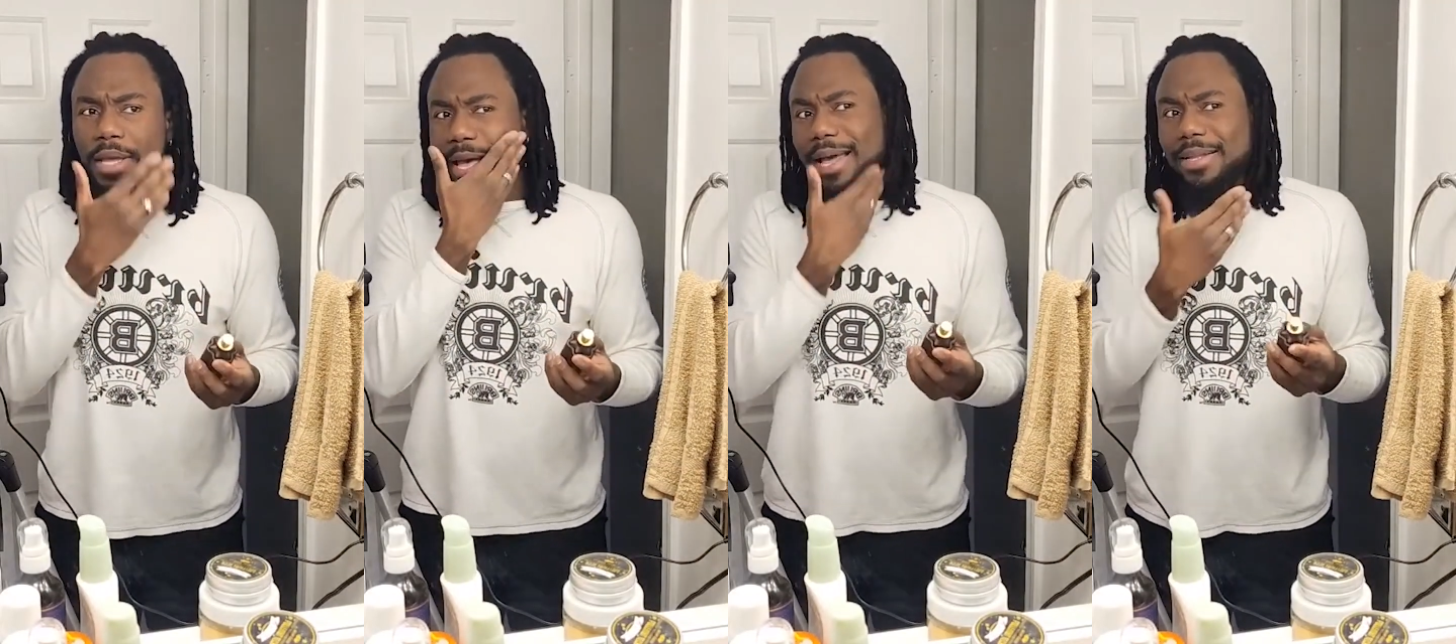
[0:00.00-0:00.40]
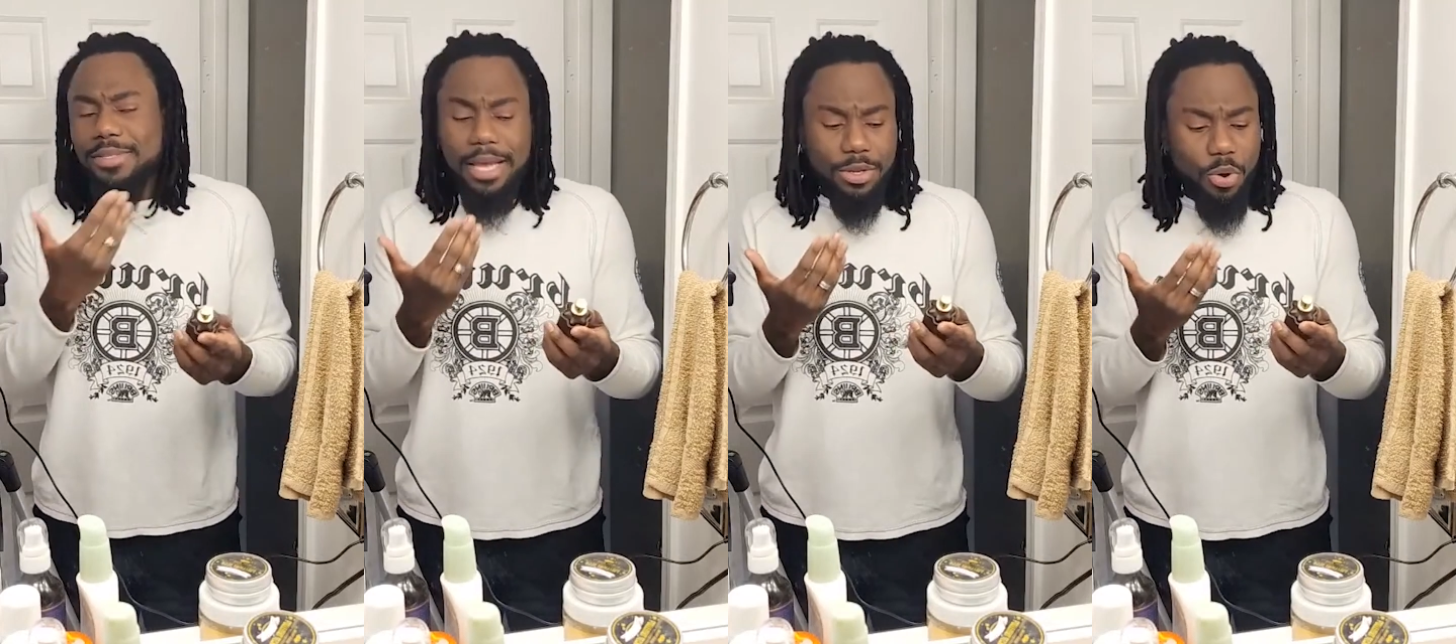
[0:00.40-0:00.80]
And it's
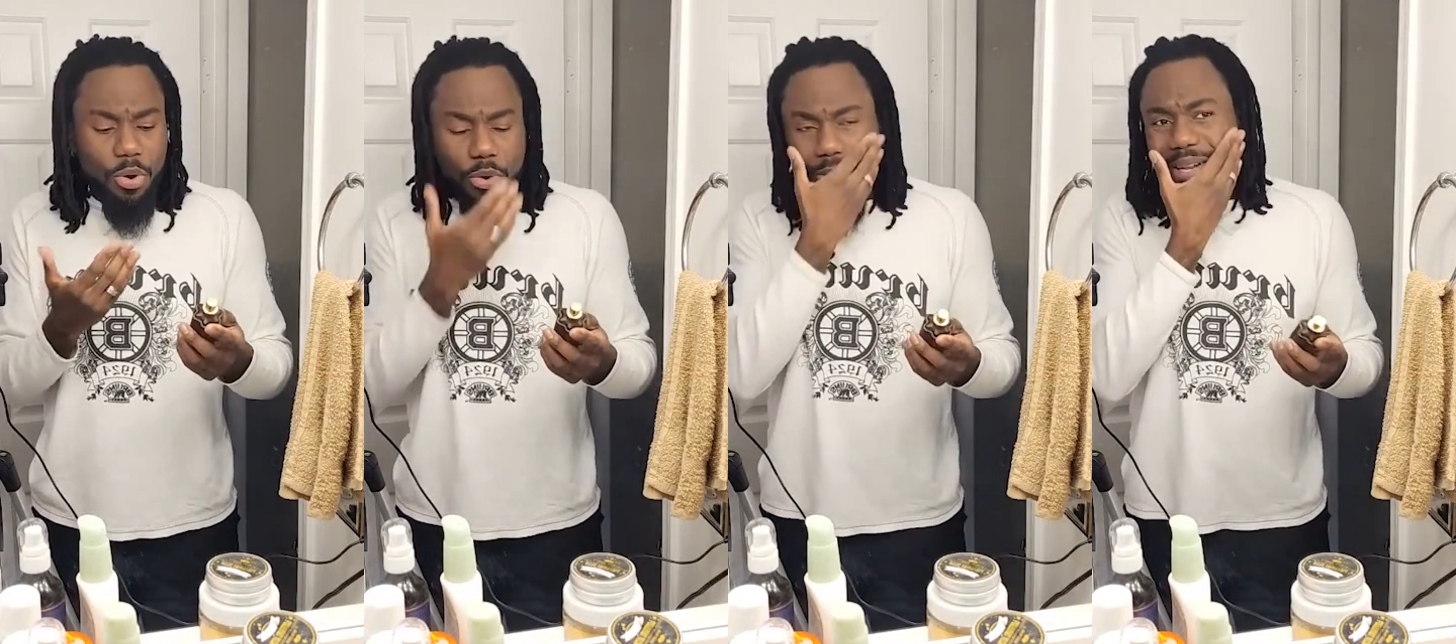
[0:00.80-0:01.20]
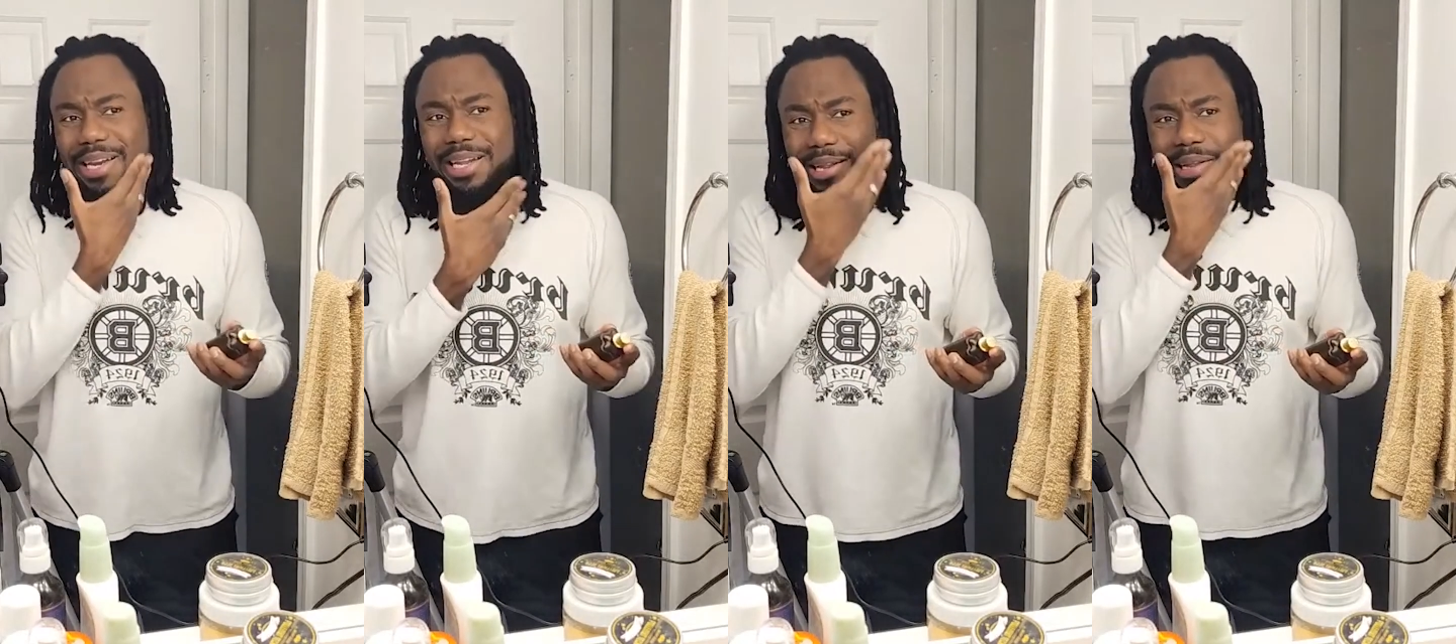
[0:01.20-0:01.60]
like the only
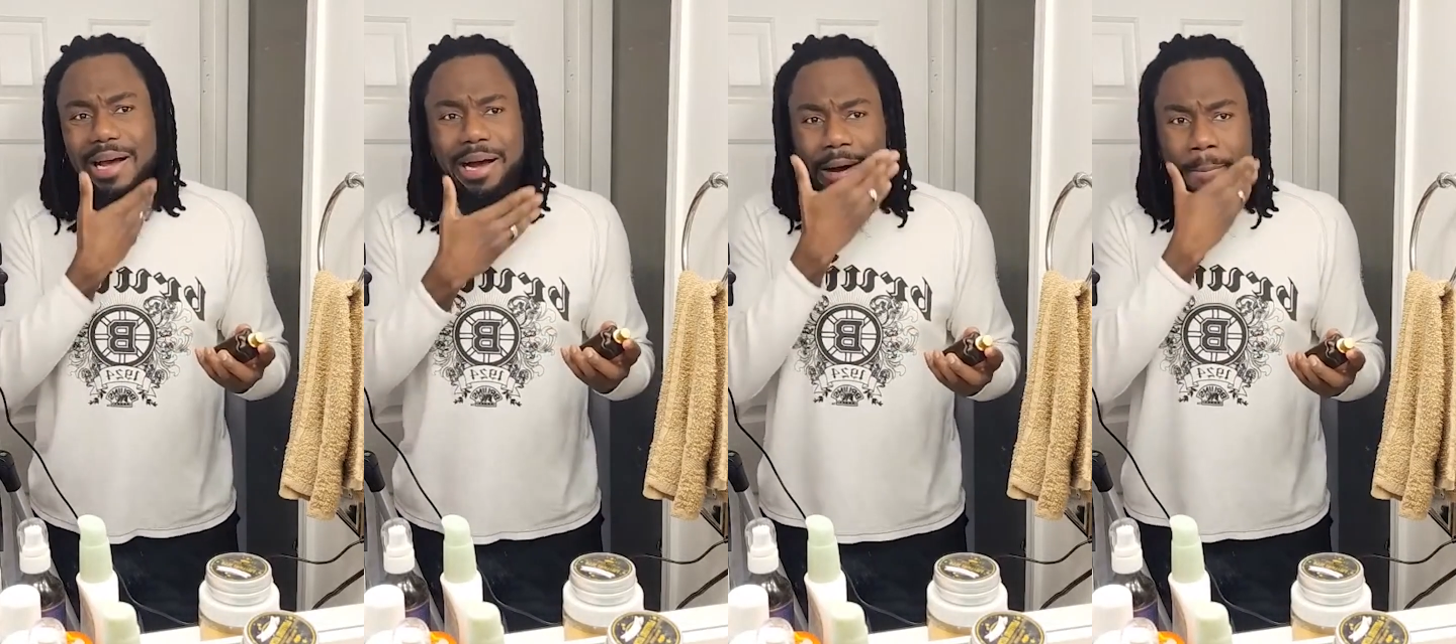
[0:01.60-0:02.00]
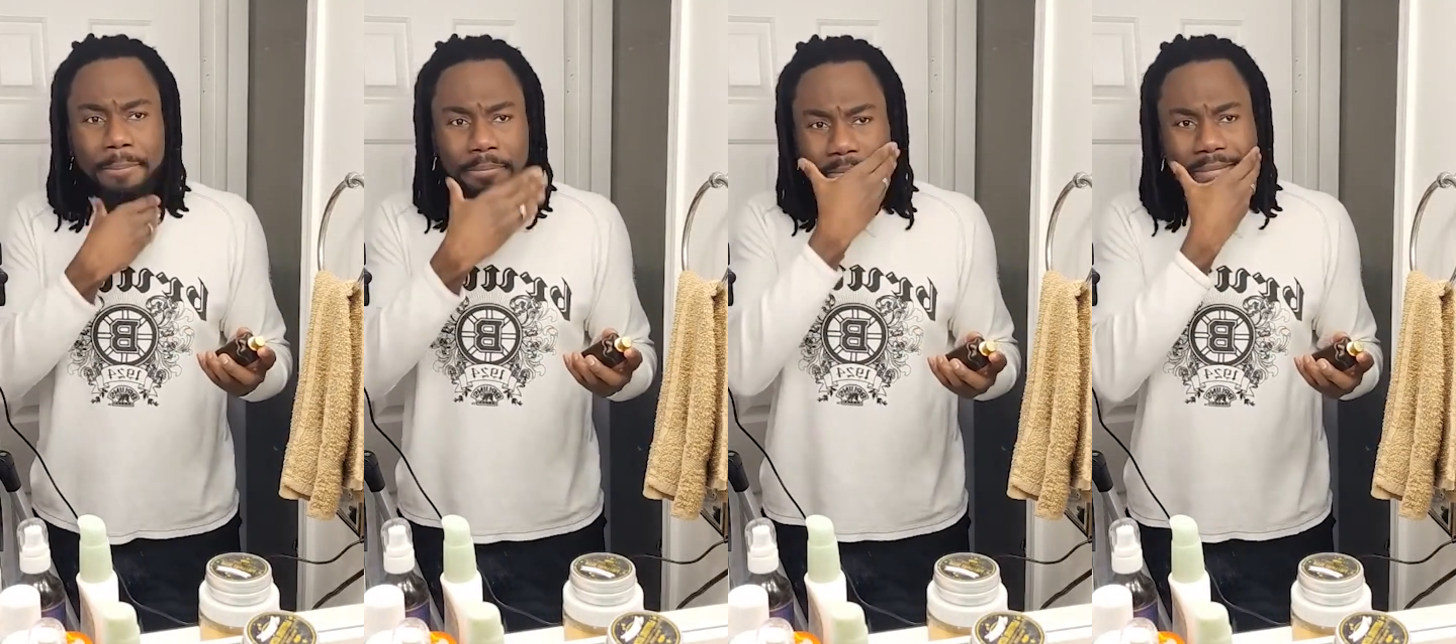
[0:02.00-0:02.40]
little
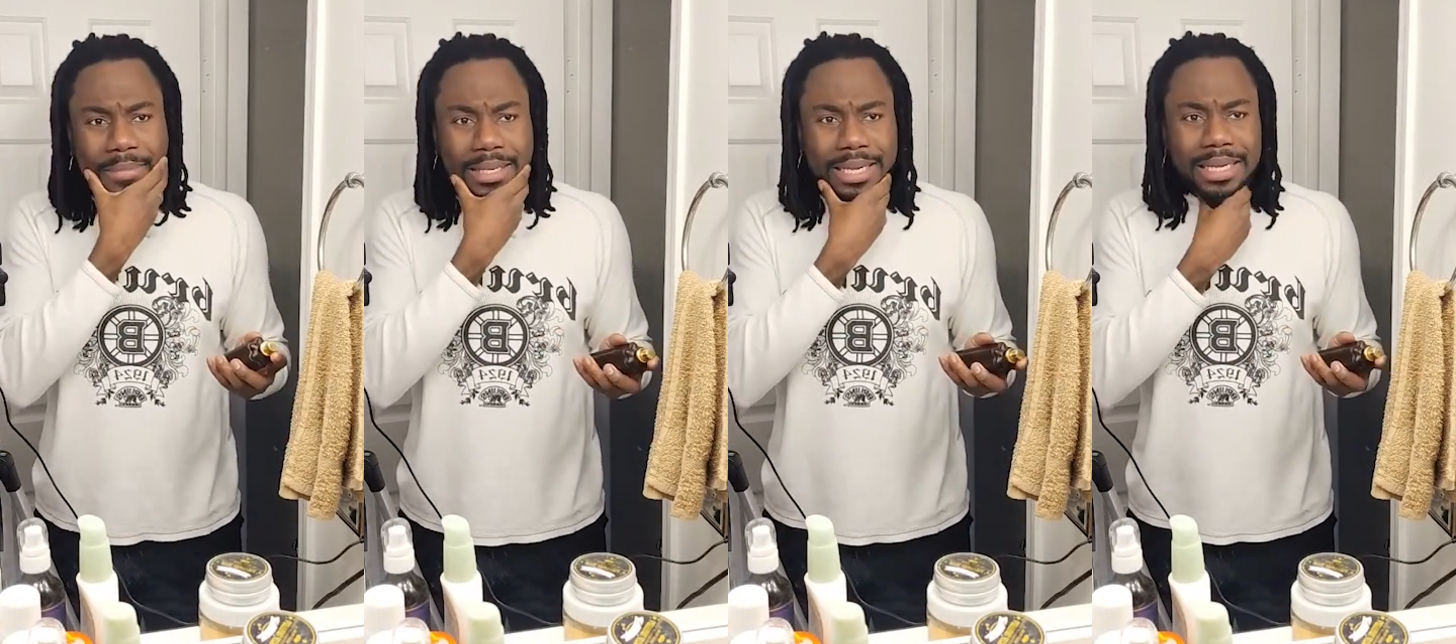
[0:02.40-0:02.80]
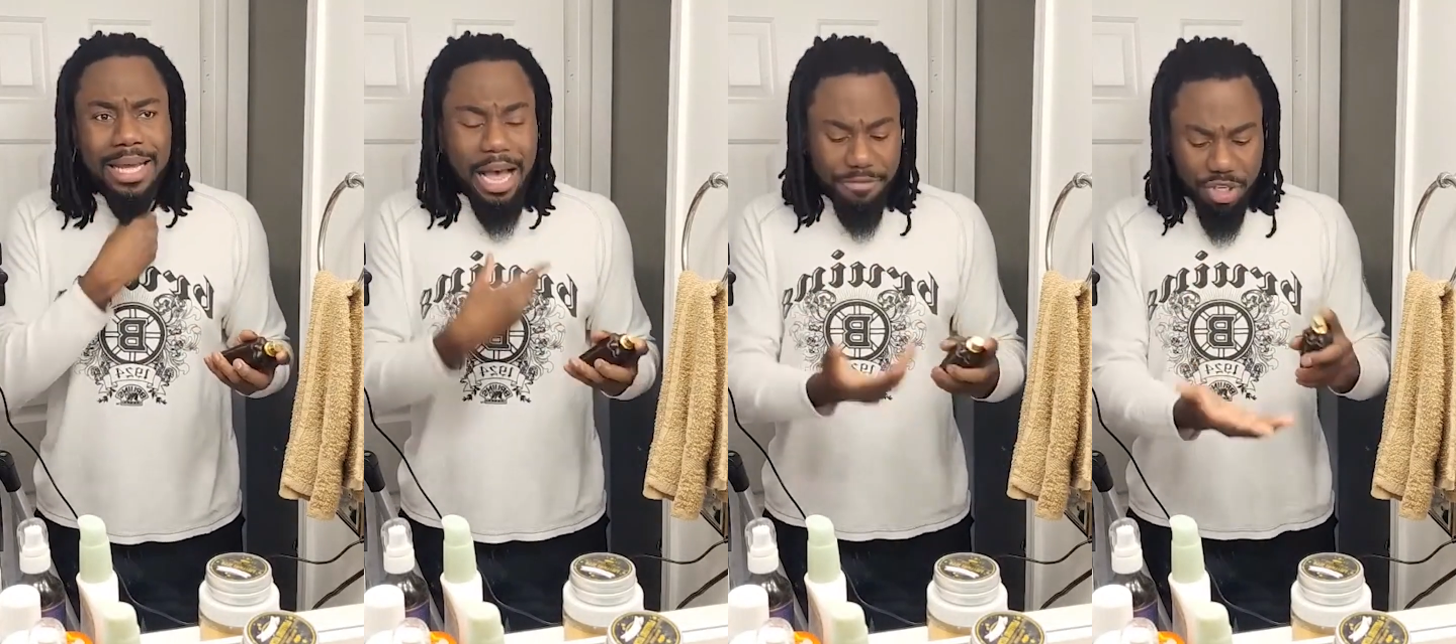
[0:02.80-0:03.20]

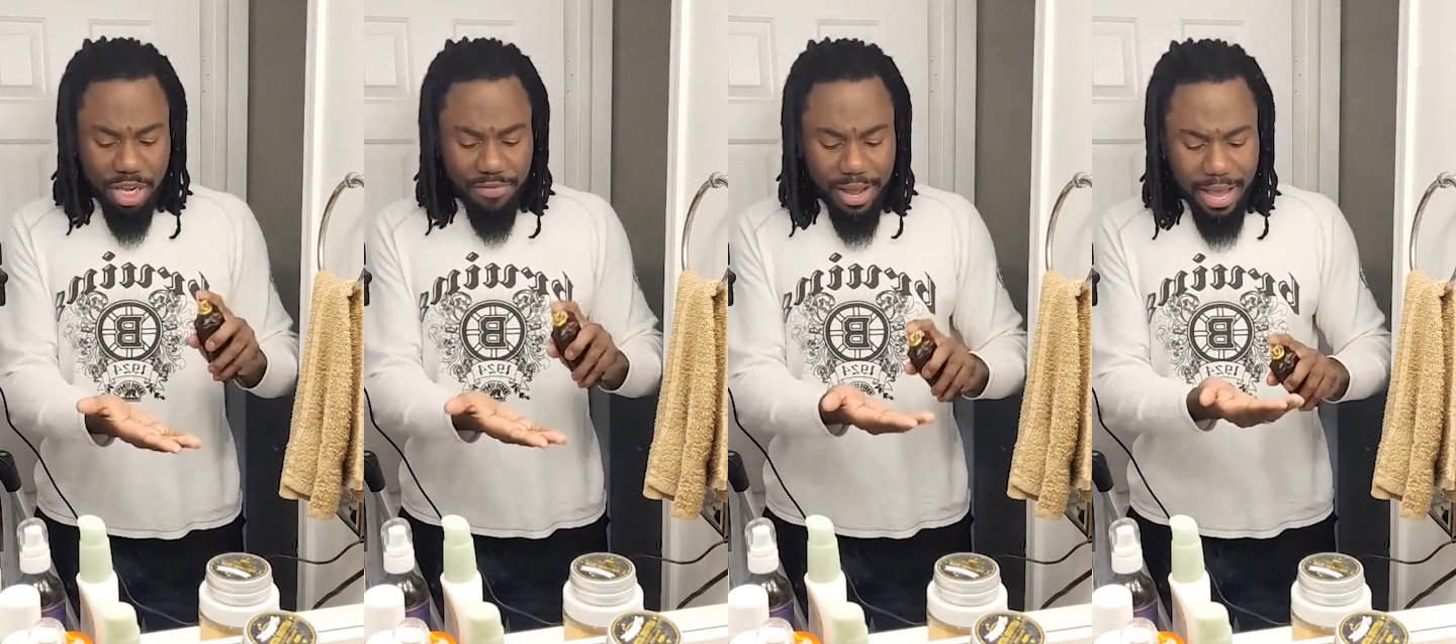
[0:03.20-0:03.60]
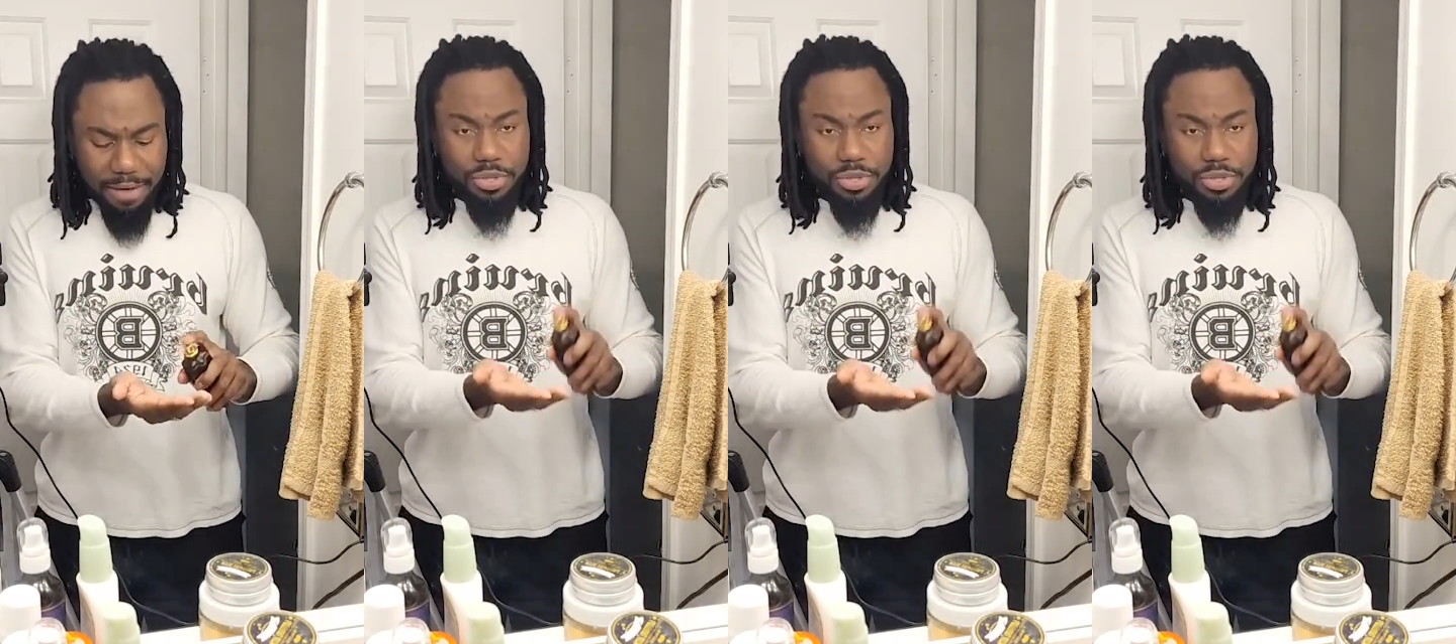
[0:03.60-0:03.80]
aftershave I have.